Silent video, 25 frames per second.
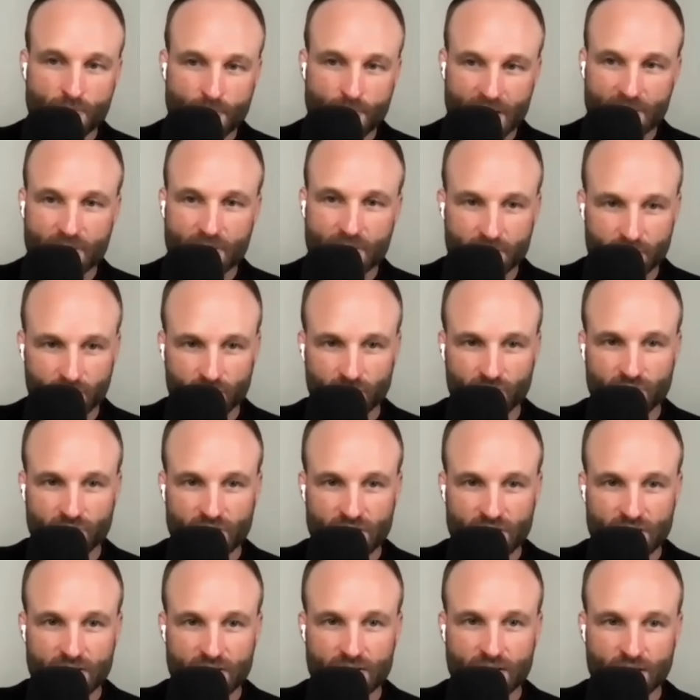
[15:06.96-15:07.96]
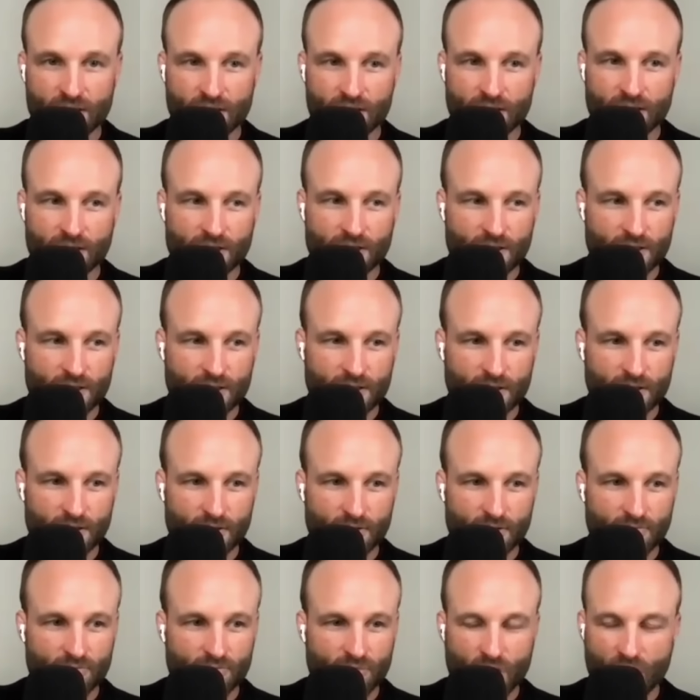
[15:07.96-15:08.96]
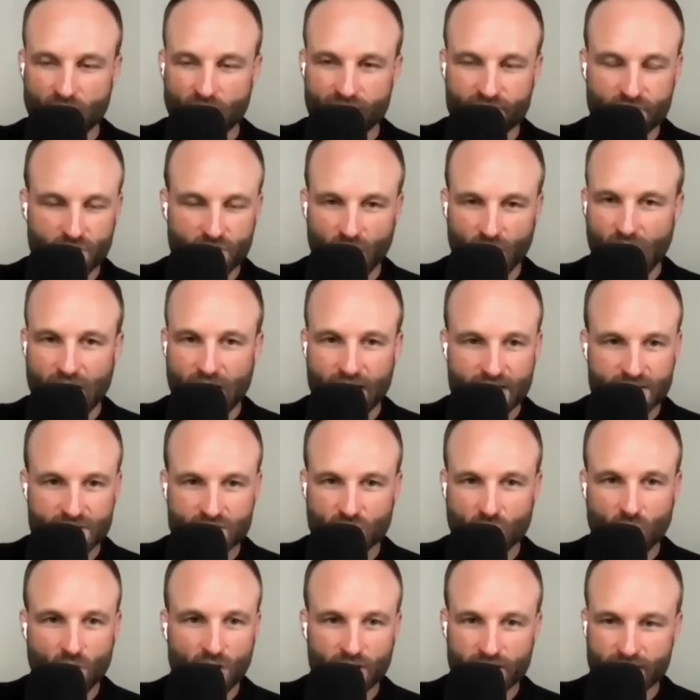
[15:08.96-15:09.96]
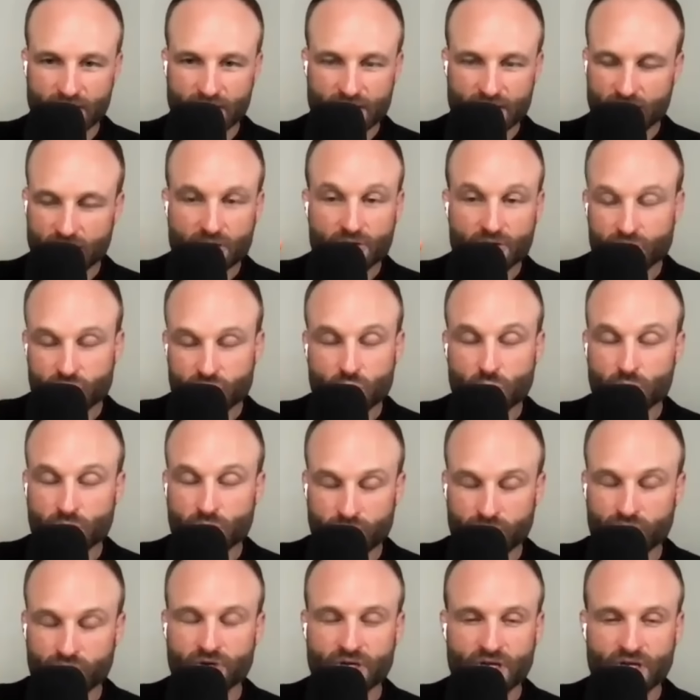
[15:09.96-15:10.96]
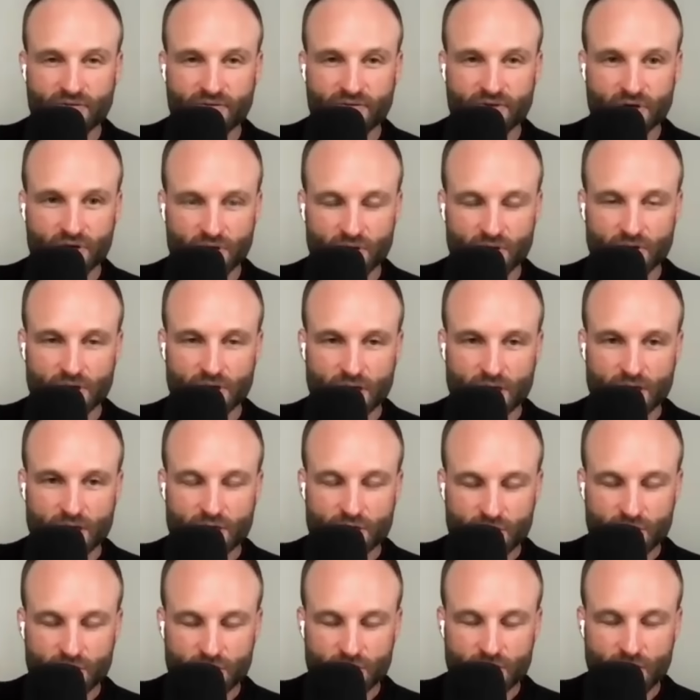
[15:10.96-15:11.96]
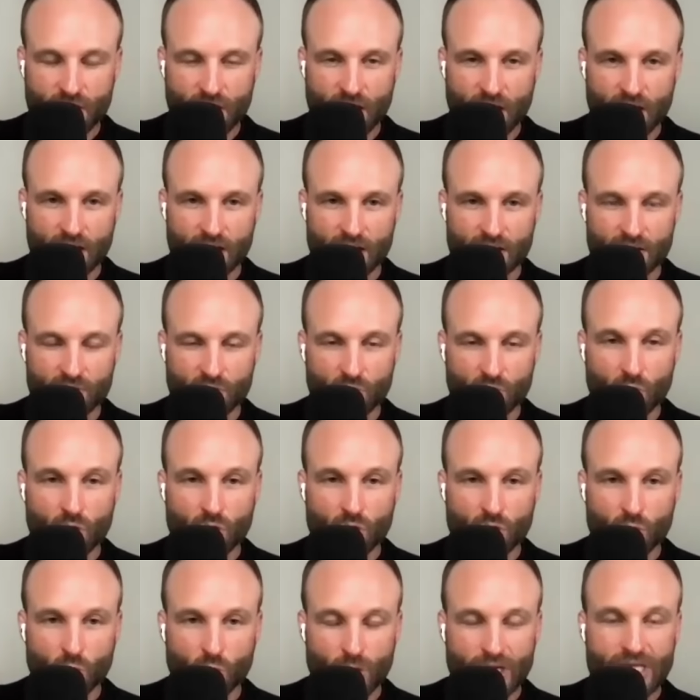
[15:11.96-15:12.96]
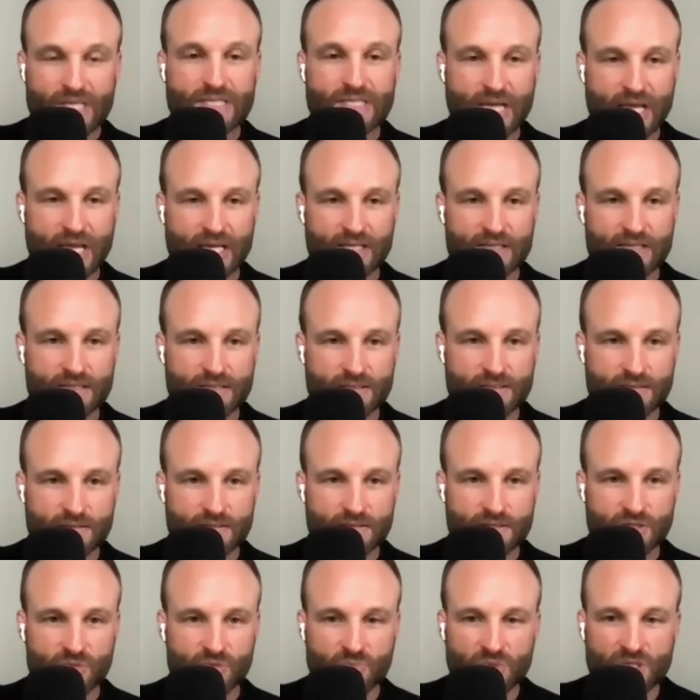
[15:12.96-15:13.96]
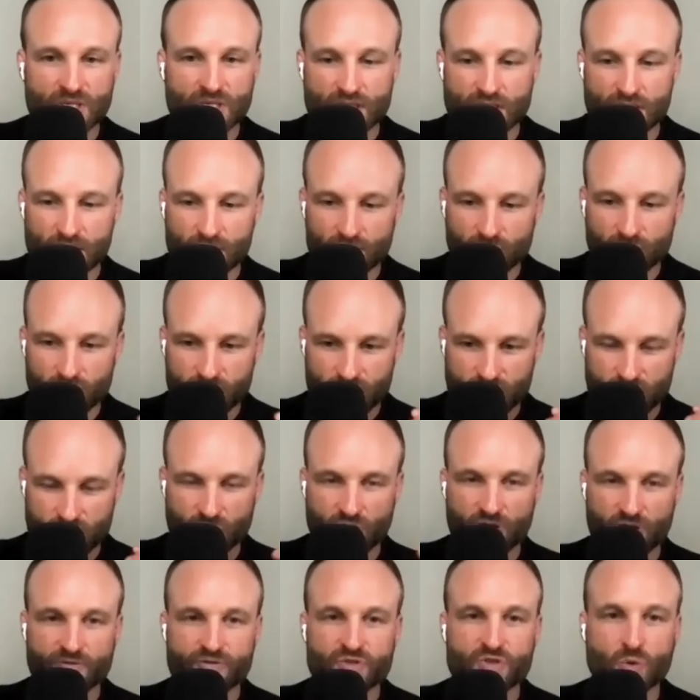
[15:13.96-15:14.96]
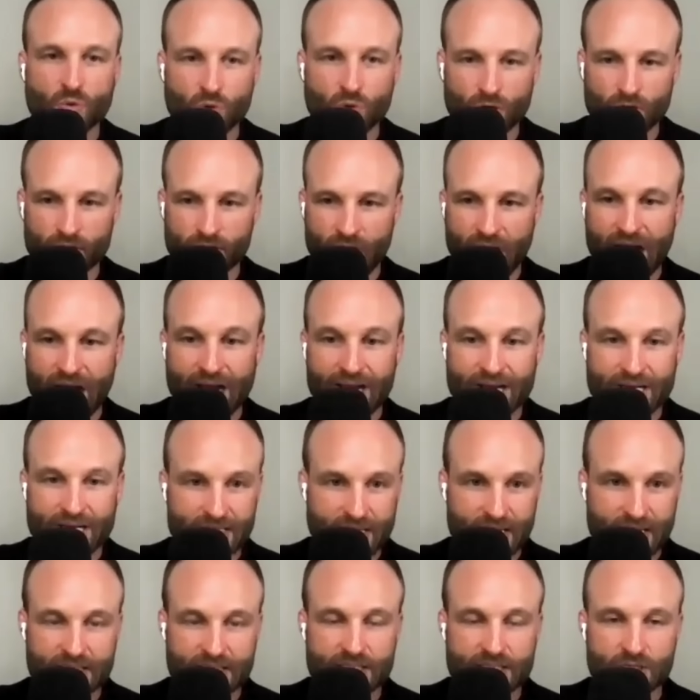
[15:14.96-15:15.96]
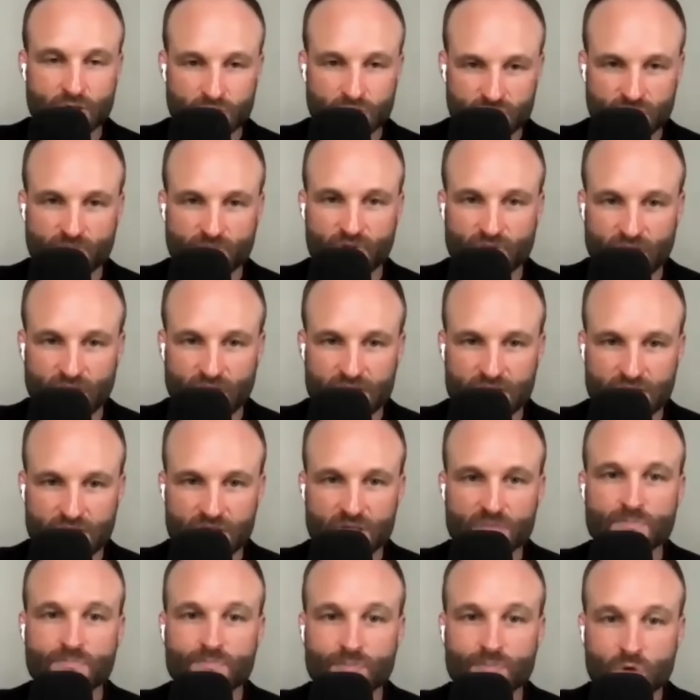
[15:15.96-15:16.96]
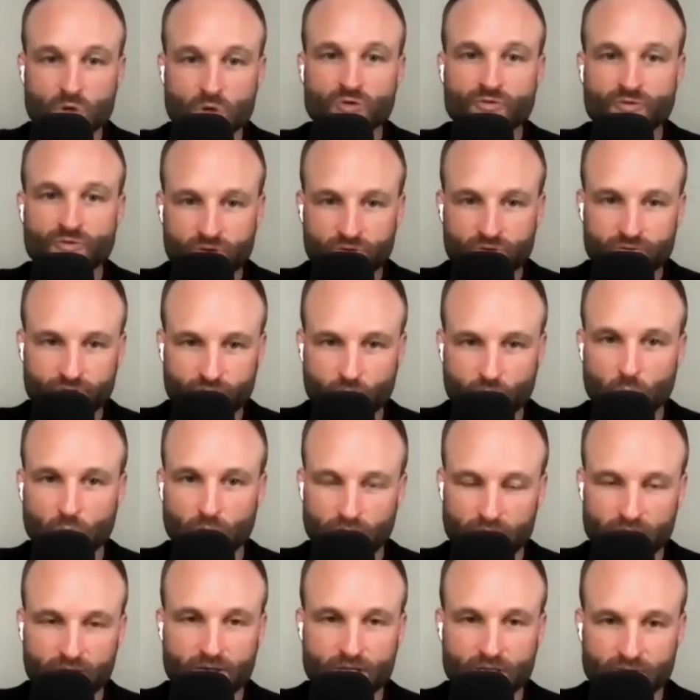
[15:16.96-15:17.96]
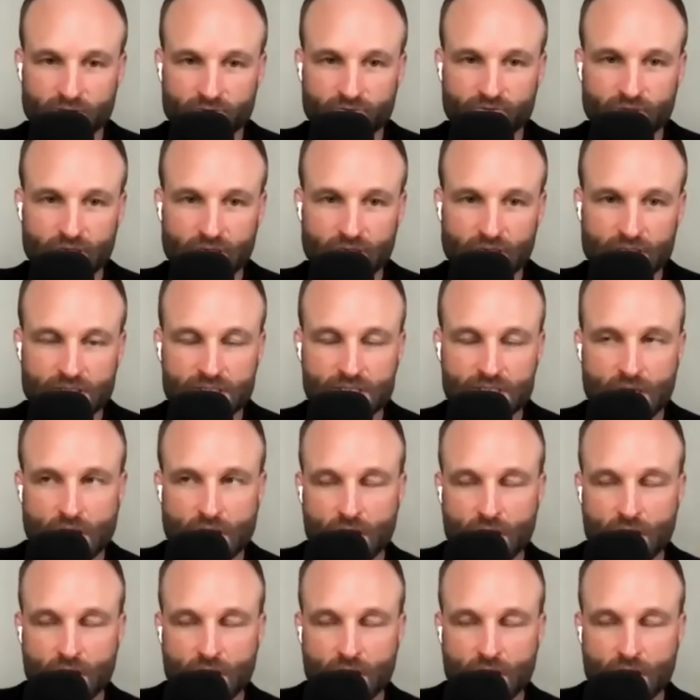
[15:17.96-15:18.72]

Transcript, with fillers: maybe three of your highest quality, or two or three of your uh, weekdays to be reserved toward high intensity or something that's going to move you forward in, in fitness.